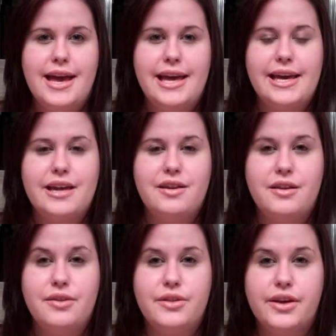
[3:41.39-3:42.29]

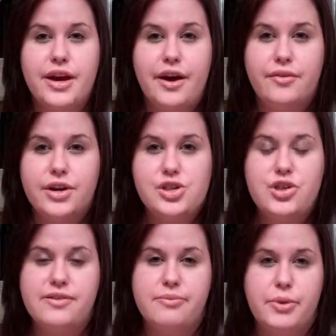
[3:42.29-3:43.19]
and the
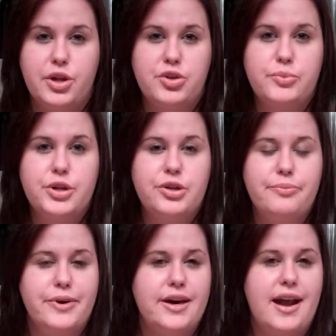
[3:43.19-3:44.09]
coverage is
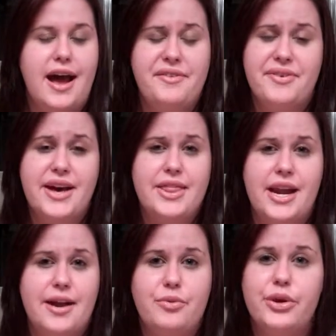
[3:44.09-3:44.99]
buildable, but I find
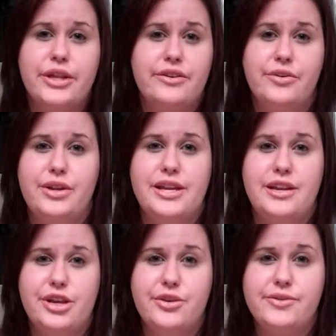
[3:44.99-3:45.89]
that I really don't need
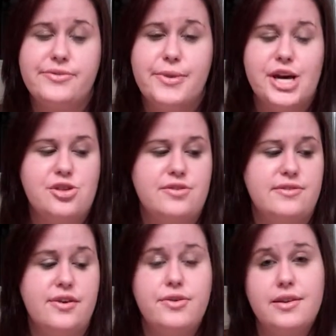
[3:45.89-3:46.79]
to use much.
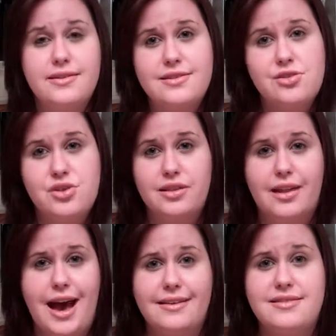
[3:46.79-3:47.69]
So this should
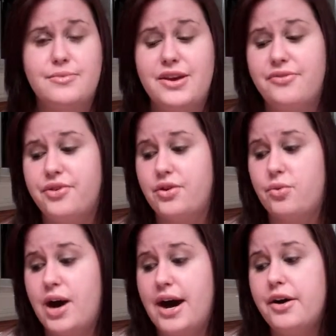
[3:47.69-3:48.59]
last me for
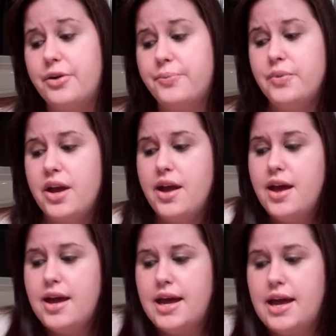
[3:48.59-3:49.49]
a while.
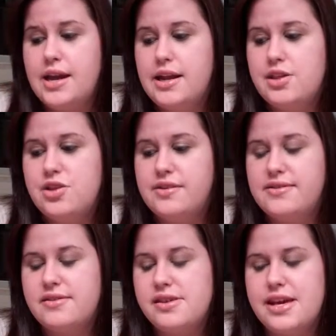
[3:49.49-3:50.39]
And it
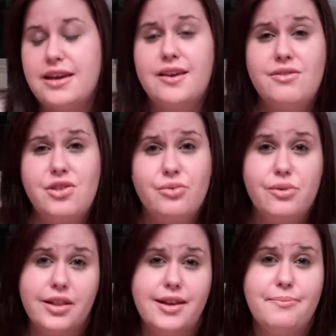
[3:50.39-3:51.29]
just, it gives you
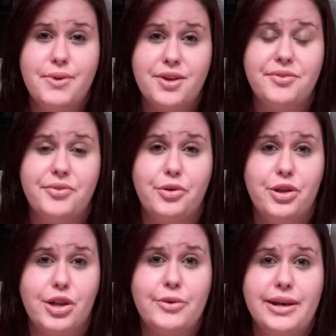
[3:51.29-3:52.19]
really beautiful
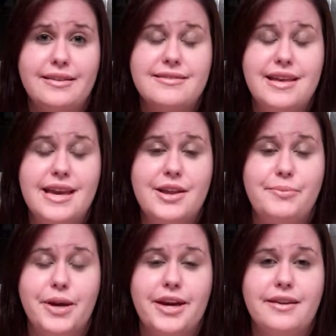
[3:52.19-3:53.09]
glowing
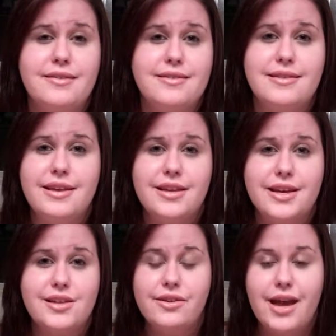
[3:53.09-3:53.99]
skin because
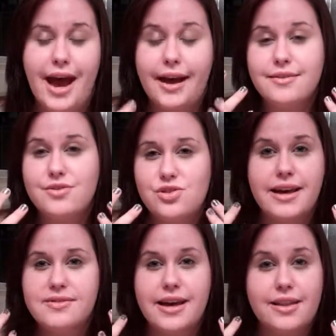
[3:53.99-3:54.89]
it has
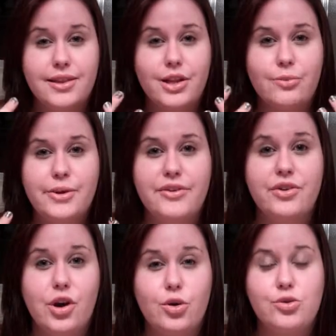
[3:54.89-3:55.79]
just that little bit
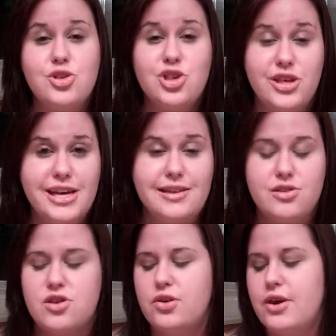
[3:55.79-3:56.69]
of gold
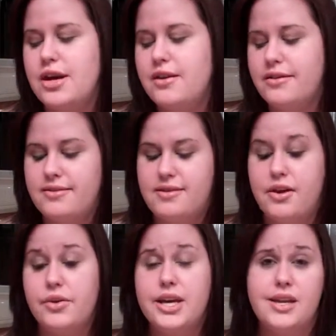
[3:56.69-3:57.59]
sheen to it.
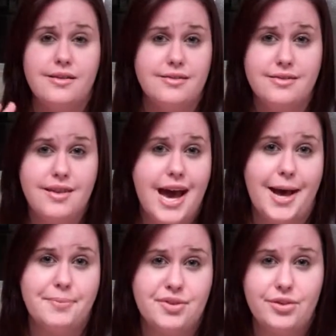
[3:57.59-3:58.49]
So it is
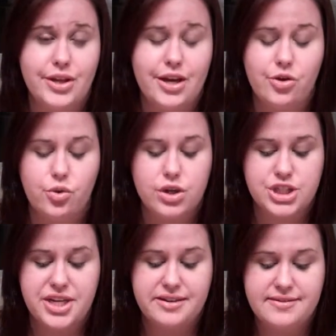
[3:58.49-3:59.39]
absolutely
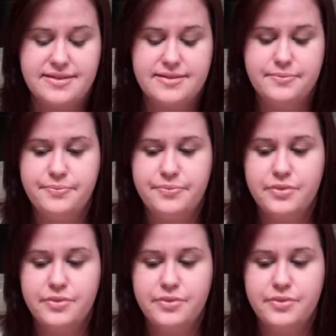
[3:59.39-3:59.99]
gorgeous.